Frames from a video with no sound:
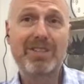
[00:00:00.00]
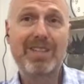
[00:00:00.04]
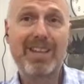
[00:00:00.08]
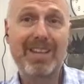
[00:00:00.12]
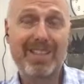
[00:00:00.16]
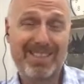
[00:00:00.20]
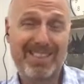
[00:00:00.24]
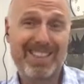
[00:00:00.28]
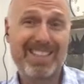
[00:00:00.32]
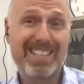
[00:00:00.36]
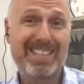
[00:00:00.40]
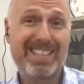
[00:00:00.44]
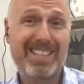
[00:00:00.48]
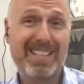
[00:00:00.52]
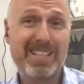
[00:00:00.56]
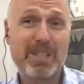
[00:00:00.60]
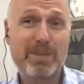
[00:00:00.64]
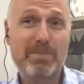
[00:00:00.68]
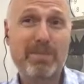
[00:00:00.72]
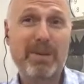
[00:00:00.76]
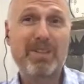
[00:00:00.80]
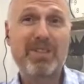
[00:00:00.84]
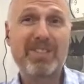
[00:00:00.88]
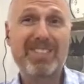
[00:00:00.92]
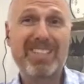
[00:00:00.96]
this
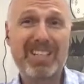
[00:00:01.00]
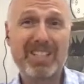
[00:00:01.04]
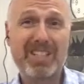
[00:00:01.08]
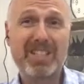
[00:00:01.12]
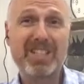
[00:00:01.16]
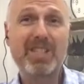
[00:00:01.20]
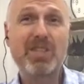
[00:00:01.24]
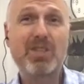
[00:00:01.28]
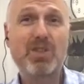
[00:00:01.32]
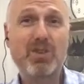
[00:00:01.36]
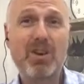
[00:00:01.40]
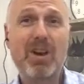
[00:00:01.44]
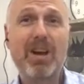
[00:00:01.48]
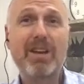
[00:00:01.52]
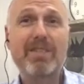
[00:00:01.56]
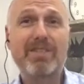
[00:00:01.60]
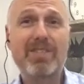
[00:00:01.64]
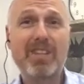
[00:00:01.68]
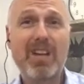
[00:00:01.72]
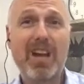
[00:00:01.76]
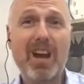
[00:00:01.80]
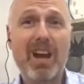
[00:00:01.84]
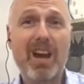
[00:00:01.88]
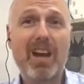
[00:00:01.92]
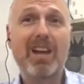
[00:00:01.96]
experience actually drives
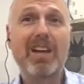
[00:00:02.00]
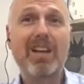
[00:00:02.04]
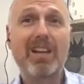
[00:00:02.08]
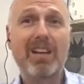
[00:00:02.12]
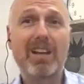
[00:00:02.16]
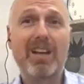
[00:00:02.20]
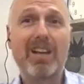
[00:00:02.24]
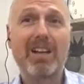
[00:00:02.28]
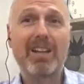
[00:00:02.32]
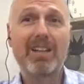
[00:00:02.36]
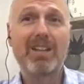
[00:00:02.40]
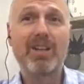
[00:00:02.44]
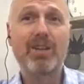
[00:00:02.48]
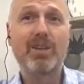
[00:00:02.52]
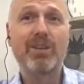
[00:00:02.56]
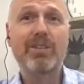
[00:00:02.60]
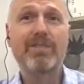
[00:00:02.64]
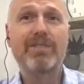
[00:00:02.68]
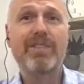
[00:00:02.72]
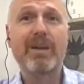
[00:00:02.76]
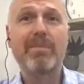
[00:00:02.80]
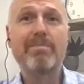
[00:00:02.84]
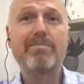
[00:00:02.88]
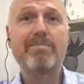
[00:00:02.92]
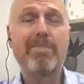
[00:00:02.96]
a higher likelihood
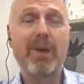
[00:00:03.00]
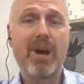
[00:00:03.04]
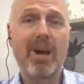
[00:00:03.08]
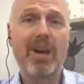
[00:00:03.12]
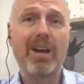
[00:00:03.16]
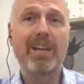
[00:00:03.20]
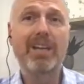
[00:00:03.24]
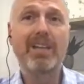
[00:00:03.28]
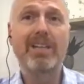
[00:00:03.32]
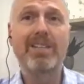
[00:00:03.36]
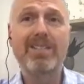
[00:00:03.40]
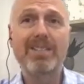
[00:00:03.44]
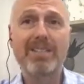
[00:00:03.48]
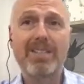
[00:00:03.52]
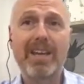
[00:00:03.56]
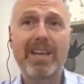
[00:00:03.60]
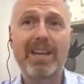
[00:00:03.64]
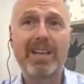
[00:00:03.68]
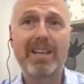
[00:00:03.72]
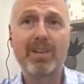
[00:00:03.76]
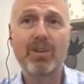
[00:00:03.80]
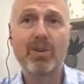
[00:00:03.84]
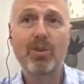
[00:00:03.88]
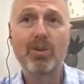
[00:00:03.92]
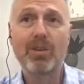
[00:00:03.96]
of them buying and
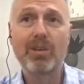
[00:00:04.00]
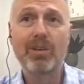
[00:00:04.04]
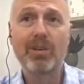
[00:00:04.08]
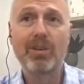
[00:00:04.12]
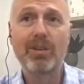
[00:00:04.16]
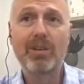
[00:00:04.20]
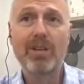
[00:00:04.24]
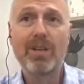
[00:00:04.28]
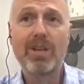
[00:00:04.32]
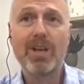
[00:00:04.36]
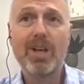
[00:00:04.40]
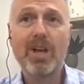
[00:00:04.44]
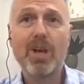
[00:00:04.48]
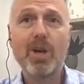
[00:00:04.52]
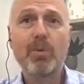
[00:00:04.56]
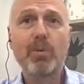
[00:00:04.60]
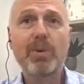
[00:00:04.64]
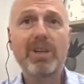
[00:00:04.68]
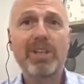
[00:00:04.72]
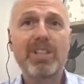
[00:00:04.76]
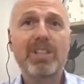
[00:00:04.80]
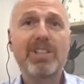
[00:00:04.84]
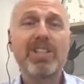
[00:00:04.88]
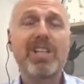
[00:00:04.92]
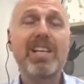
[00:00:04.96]
staying loyal,
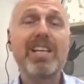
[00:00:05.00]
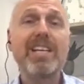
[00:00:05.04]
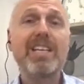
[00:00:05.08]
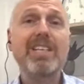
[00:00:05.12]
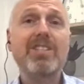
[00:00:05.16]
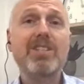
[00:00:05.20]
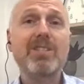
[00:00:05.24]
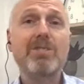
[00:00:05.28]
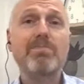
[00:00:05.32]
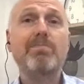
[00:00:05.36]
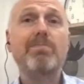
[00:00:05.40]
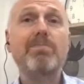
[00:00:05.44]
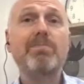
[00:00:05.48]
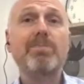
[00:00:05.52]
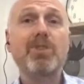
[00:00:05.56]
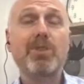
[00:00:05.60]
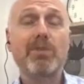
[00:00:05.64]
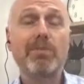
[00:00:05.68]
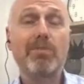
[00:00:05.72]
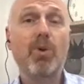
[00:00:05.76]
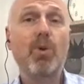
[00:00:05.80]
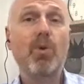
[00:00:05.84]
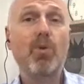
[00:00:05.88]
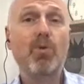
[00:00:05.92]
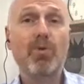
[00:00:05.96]
which leads to
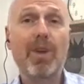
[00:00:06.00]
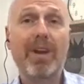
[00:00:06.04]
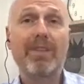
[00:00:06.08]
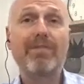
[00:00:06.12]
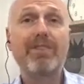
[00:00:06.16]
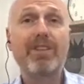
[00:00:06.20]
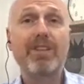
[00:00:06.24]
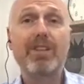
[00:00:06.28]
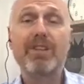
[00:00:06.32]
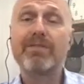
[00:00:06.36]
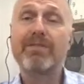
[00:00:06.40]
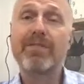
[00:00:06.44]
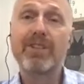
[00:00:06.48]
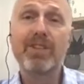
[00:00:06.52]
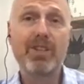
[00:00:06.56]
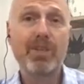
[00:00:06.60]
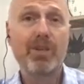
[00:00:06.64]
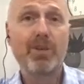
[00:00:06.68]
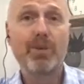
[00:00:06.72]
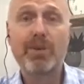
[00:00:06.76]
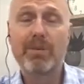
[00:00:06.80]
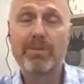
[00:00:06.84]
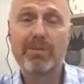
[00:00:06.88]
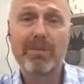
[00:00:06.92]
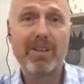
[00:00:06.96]
more revenue for
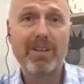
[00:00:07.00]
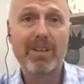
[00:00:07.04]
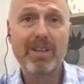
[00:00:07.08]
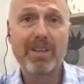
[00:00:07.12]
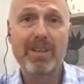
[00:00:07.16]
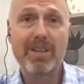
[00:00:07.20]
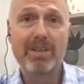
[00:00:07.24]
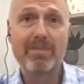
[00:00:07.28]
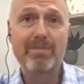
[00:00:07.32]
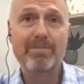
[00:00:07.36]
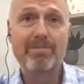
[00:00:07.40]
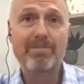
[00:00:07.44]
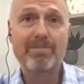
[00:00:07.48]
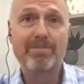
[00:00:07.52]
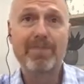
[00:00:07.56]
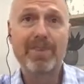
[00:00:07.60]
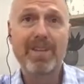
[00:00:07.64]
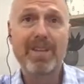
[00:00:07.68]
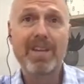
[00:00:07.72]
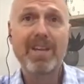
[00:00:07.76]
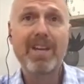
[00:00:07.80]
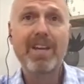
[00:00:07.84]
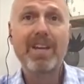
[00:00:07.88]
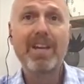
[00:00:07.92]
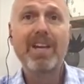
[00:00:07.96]
you and me.
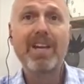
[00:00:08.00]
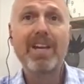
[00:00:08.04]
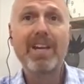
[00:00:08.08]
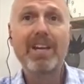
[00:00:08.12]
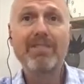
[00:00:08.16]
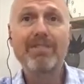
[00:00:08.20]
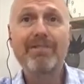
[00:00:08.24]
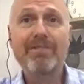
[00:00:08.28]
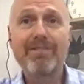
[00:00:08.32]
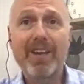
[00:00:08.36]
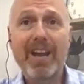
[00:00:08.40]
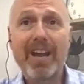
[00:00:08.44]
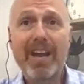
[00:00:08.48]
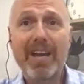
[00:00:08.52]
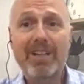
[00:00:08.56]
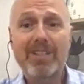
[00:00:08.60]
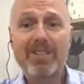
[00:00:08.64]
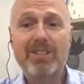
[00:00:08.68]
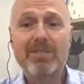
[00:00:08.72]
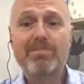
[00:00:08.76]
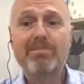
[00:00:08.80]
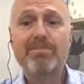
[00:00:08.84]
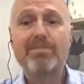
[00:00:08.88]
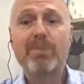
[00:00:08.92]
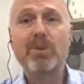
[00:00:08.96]
In
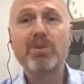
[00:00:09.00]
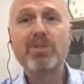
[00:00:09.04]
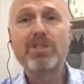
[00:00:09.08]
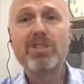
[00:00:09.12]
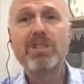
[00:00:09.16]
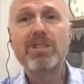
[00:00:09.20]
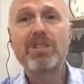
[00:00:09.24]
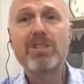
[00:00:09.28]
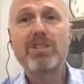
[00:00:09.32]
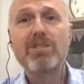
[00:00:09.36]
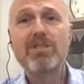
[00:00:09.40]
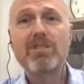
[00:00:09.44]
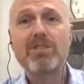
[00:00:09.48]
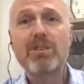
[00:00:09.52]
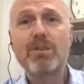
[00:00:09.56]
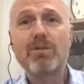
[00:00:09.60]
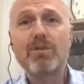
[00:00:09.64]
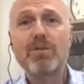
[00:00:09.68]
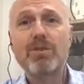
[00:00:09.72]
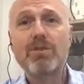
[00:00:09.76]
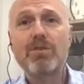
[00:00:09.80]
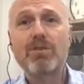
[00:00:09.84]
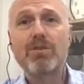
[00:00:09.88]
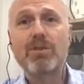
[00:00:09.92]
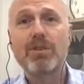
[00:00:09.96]
fact, Boston
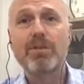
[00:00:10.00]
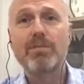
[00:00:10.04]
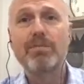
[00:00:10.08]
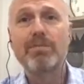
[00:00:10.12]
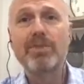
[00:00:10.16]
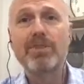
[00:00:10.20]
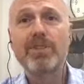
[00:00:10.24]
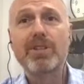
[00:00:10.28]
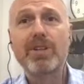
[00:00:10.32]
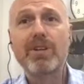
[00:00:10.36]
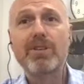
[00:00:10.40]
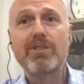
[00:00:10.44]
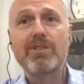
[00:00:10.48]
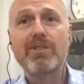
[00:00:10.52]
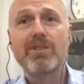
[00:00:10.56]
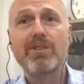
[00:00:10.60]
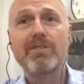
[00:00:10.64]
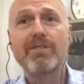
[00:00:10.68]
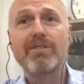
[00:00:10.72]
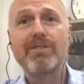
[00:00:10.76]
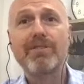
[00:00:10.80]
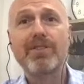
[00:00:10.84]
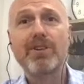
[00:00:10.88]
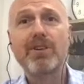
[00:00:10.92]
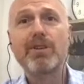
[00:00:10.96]
Consulting Group shows that
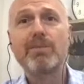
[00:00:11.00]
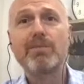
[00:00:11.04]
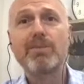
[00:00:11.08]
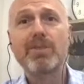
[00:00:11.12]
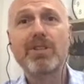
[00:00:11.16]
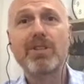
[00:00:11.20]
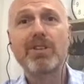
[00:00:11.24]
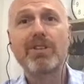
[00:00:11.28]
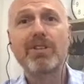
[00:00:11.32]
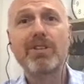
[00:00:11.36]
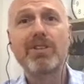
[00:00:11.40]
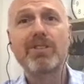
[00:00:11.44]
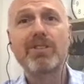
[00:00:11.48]
firms that